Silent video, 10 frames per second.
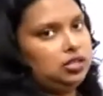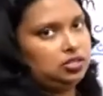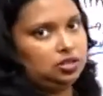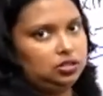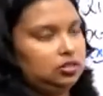
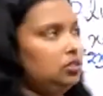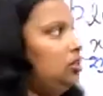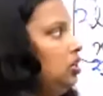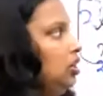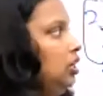that's all.
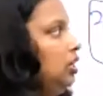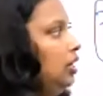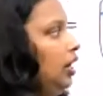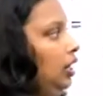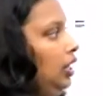
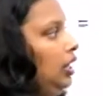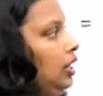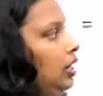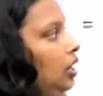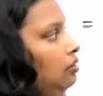Right?
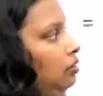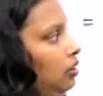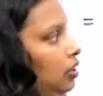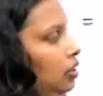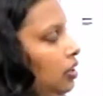Now
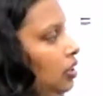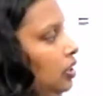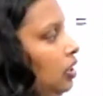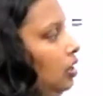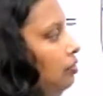
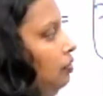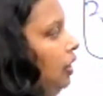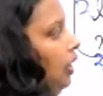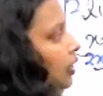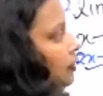we
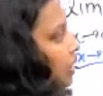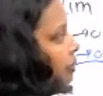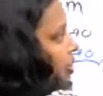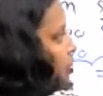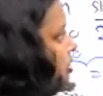can give the limits